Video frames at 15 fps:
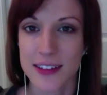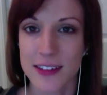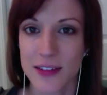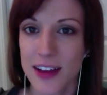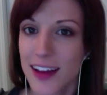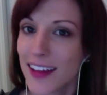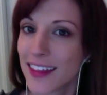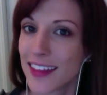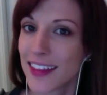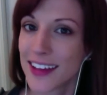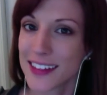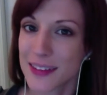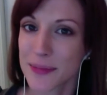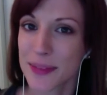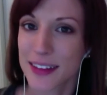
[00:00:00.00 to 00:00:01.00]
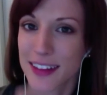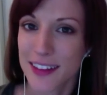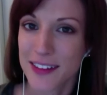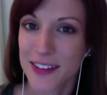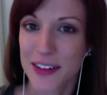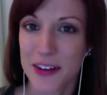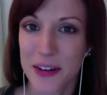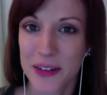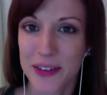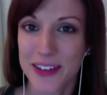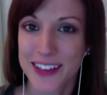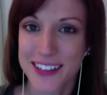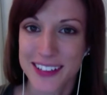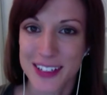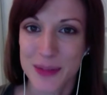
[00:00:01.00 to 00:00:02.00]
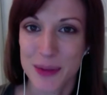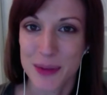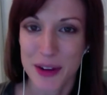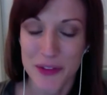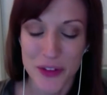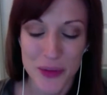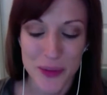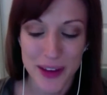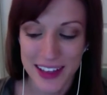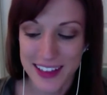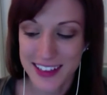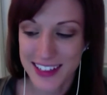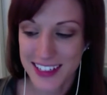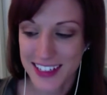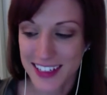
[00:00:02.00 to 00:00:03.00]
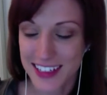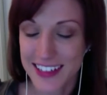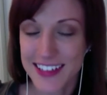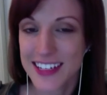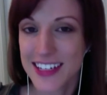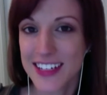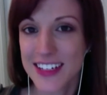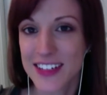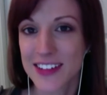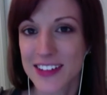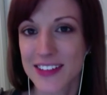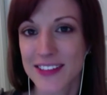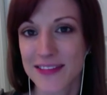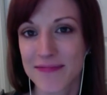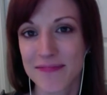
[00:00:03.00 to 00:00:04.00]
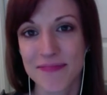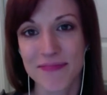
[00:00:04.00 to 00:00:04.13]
So that's something that you can always expect from me, is to teach you,